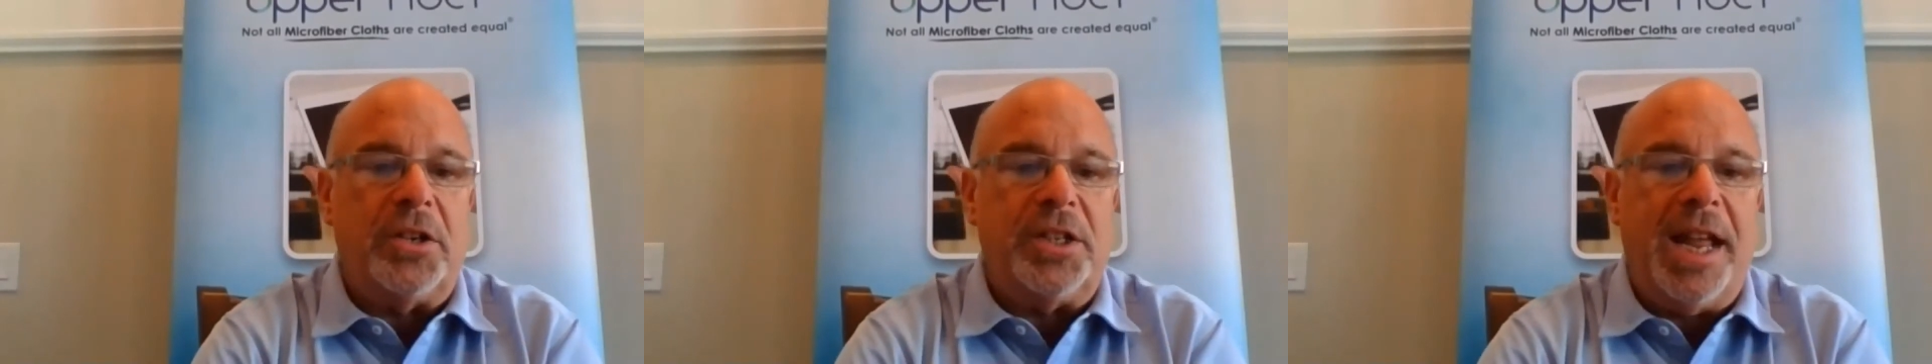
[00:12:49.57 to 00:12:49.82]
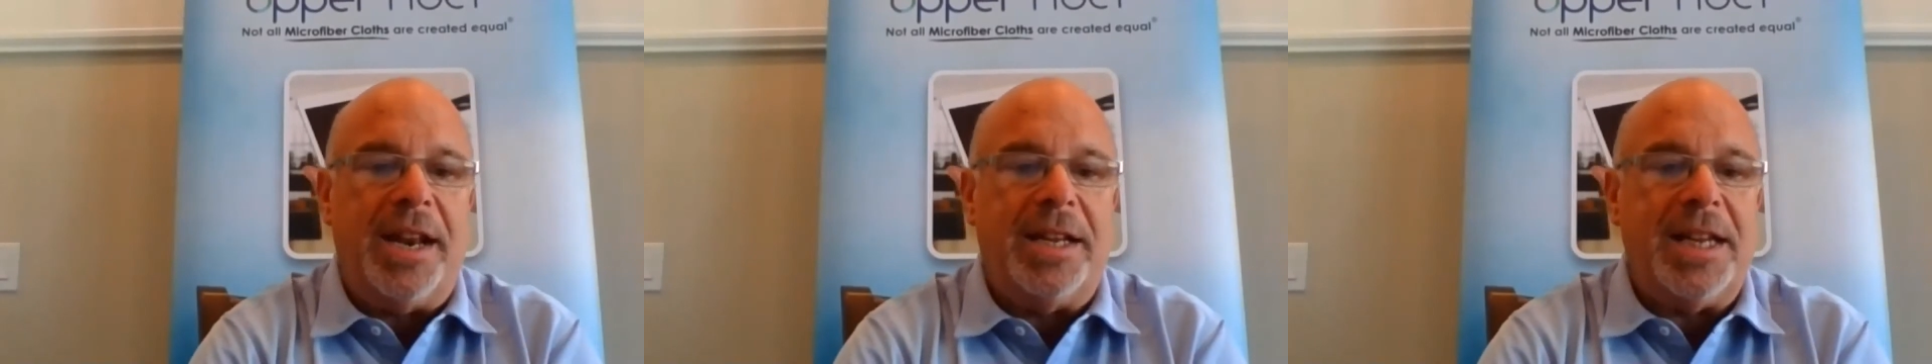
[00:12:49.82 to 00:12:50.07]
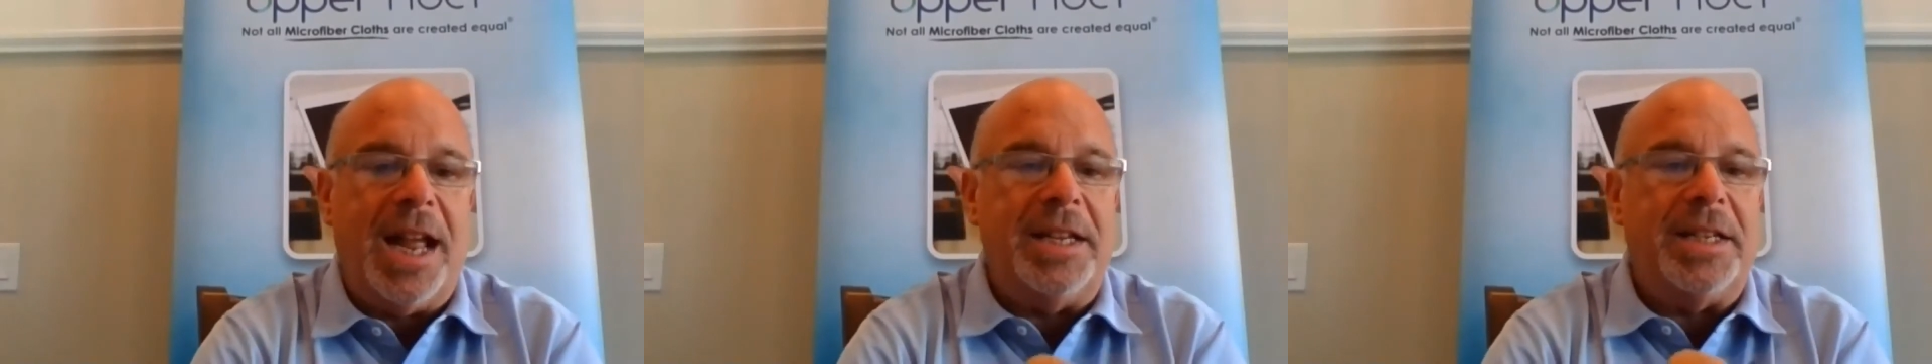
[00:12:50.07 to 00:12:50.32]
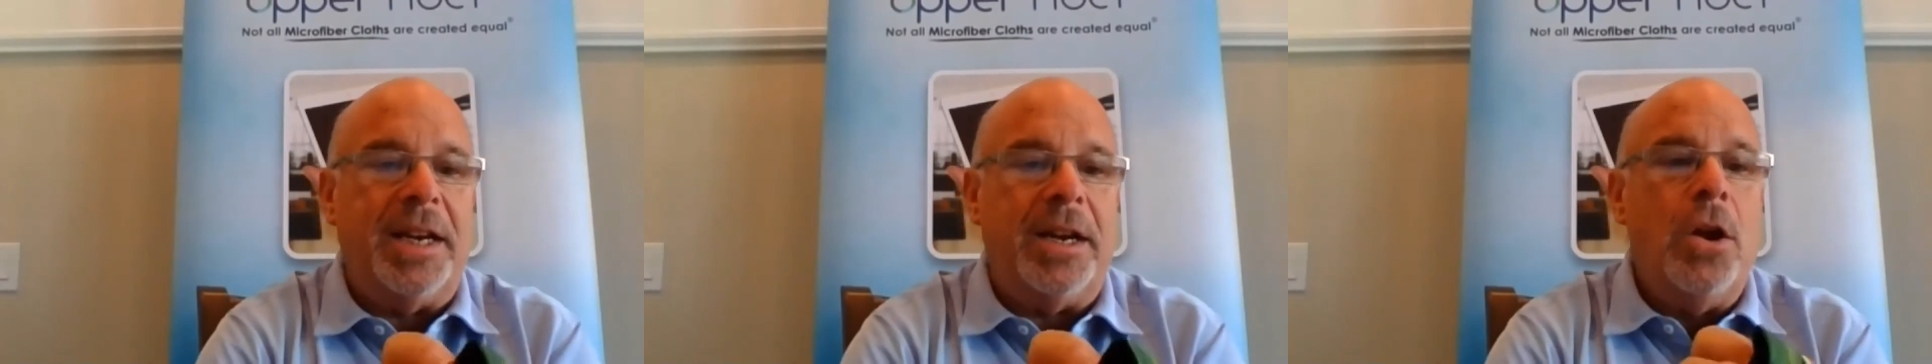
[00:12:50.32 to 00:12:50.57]

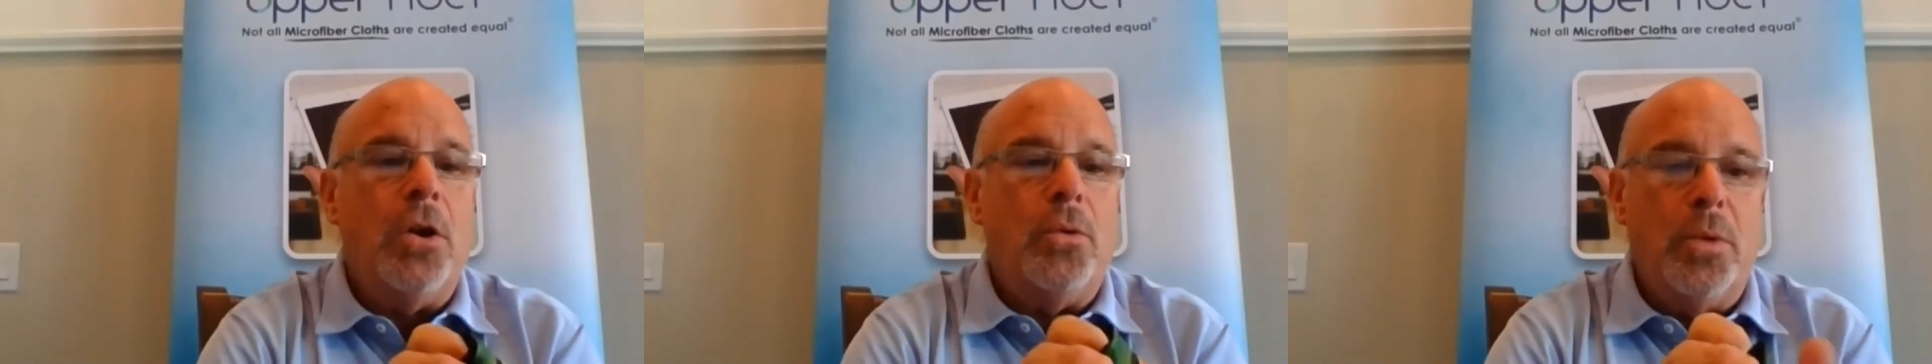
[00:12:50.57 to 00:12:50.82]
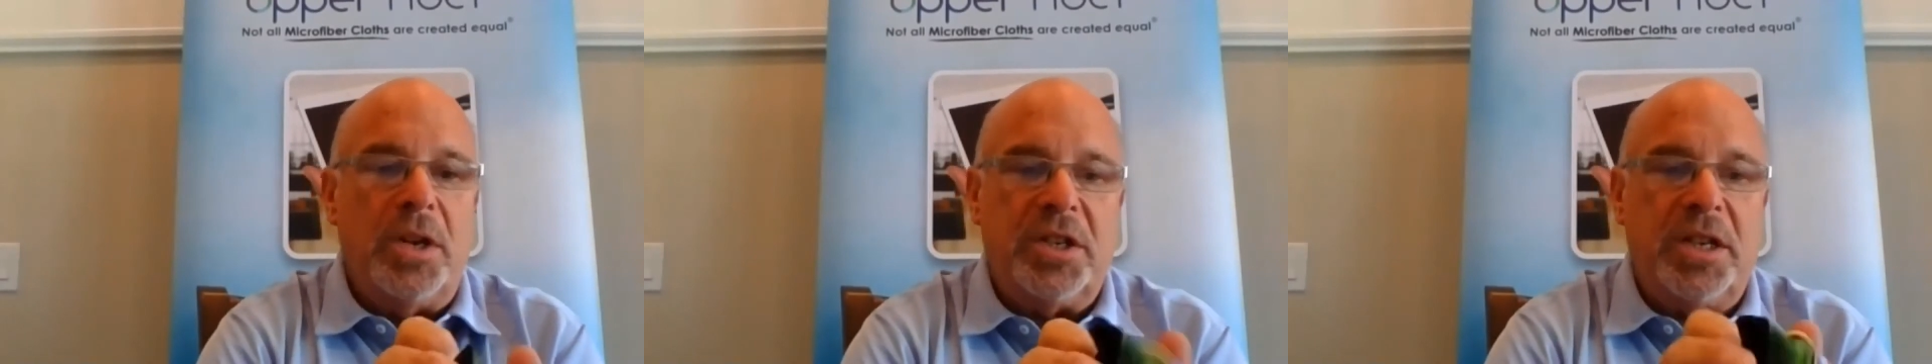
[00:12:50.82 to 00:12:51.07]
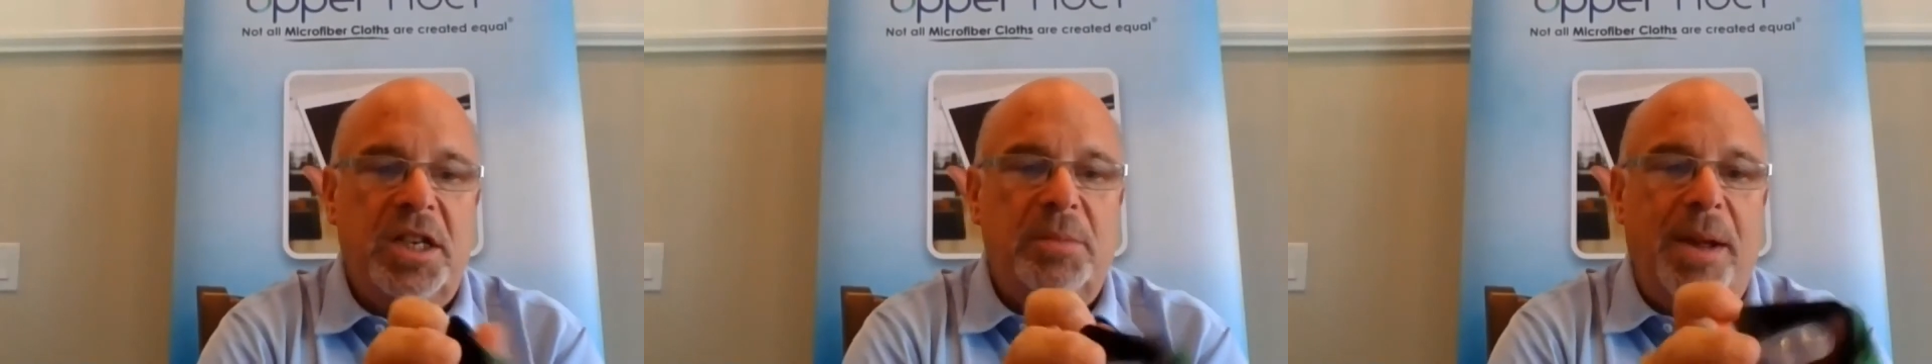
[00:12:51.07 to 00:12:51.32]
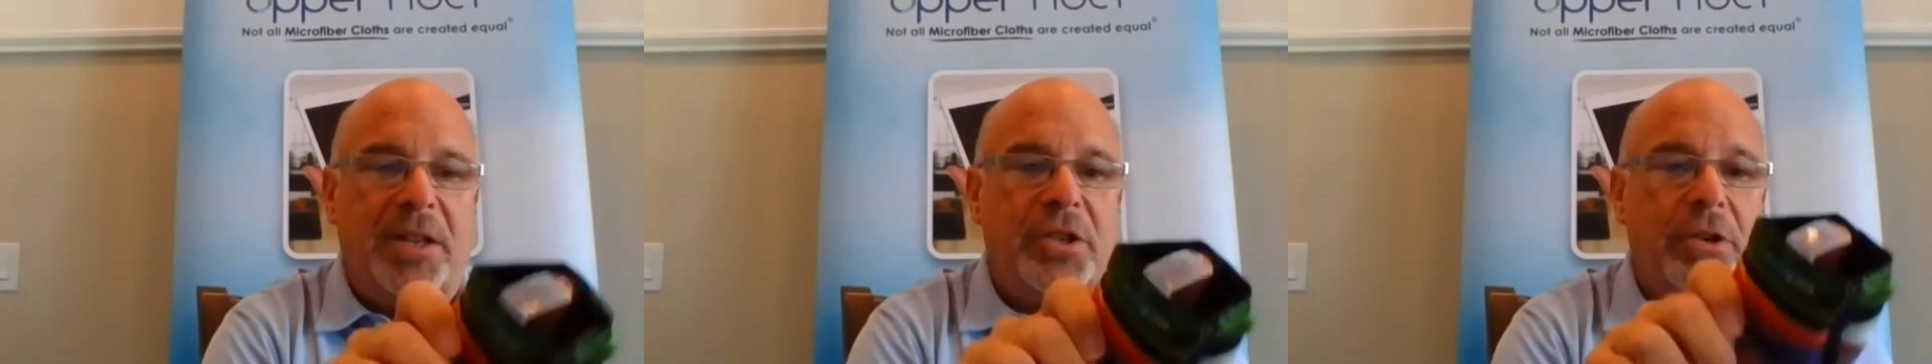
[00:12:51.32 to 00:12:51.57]
sanitizing wrist
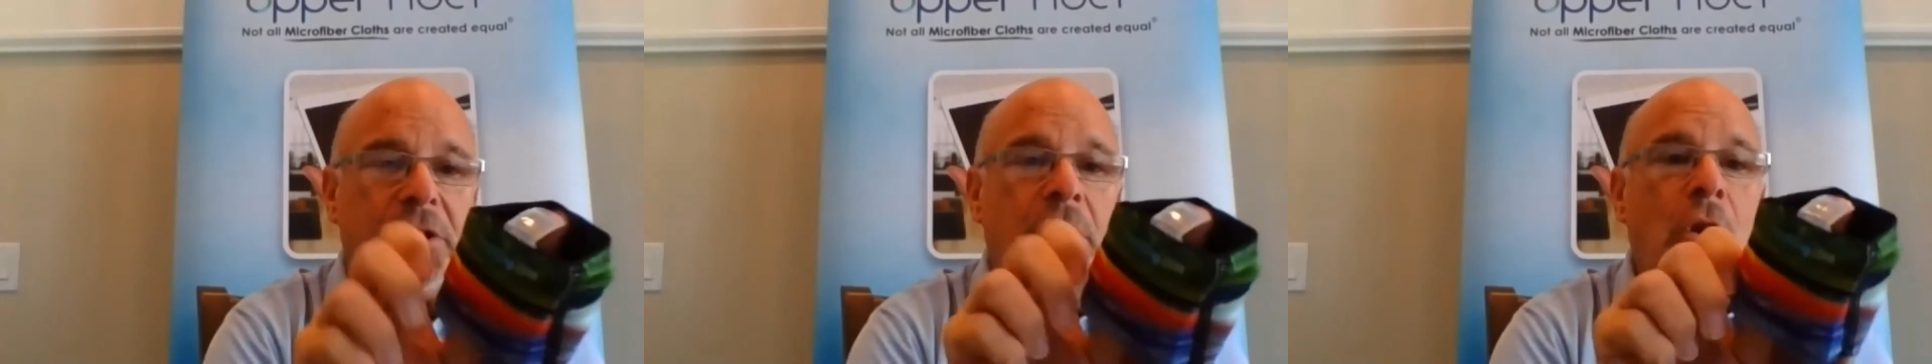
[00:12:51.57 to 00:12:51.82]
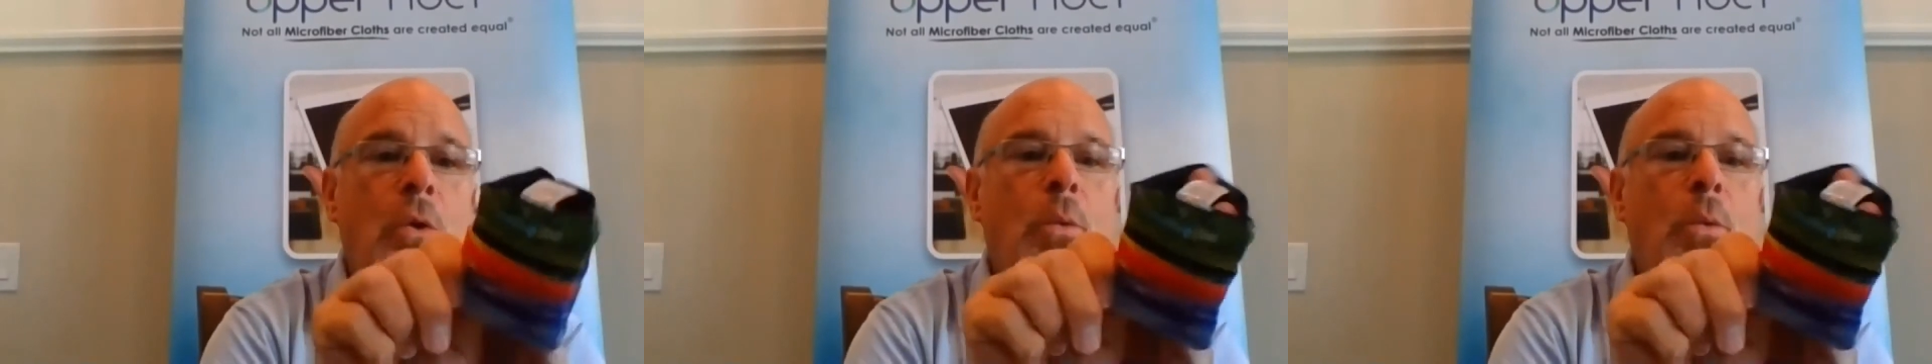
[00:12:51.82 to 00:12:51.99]
dispensers.